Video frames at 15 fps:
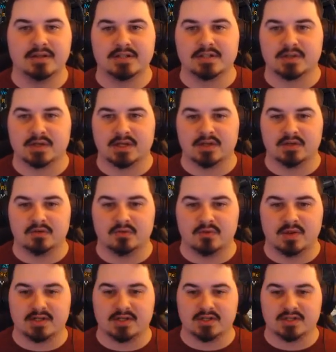So I can't
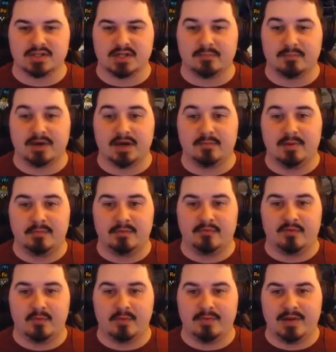that just yet. But I remember
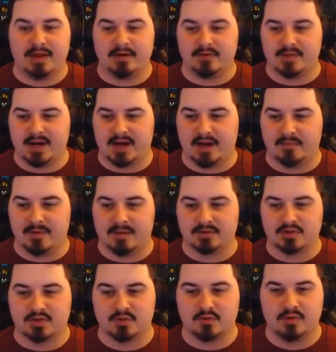from the banker that I'll be
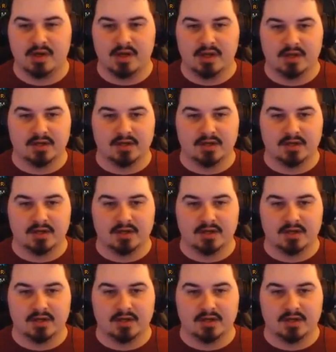able to